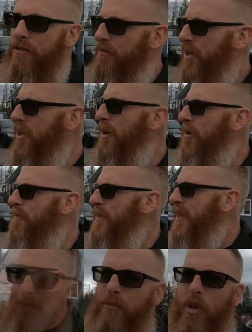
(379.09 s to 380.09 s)
video.
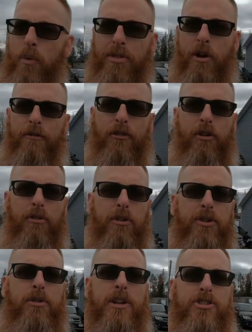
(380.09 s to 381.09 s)
Without further
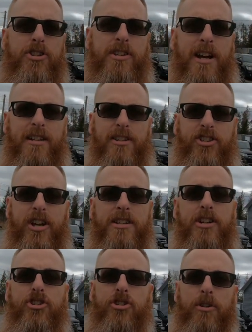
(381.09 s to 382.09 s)
ado, let's just cut to the chase
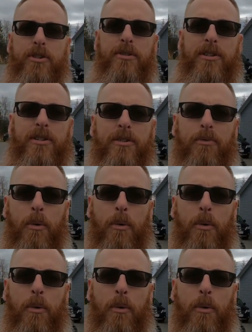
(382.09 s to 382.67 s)
and show you what